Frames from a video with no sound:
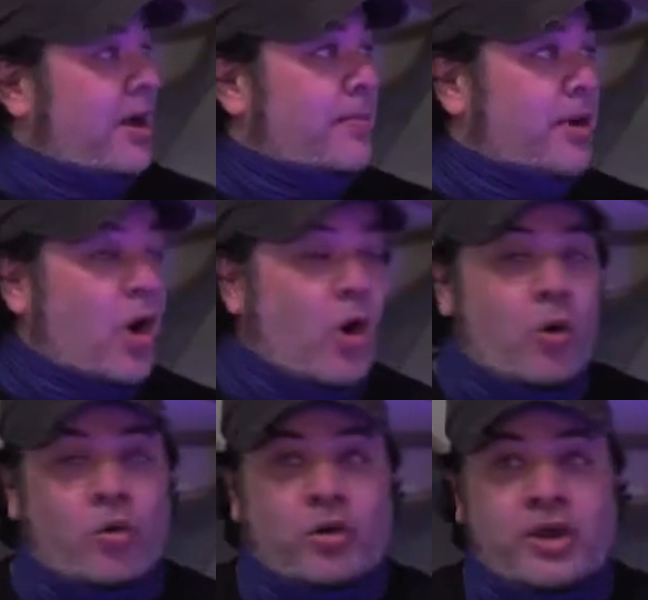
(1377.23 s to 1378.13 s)
But
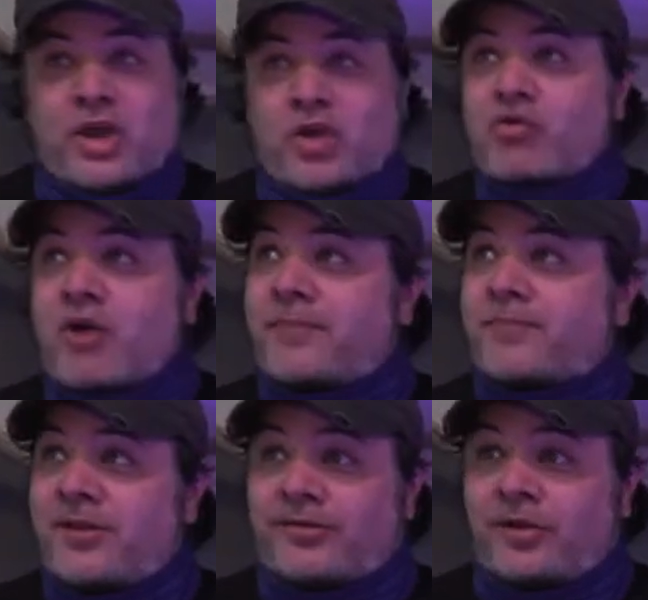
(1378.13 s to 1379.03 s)
holy
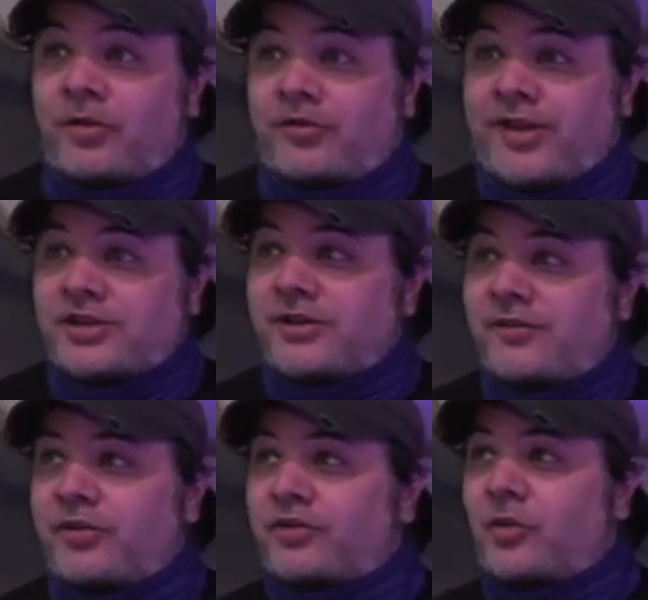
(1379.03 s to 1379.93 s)
crap, this little section
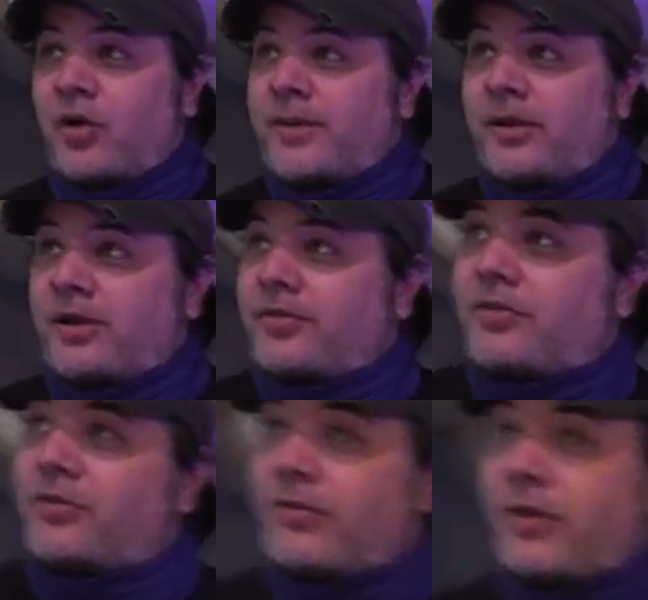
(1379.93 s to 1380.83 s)
of the store, I mean, look at this over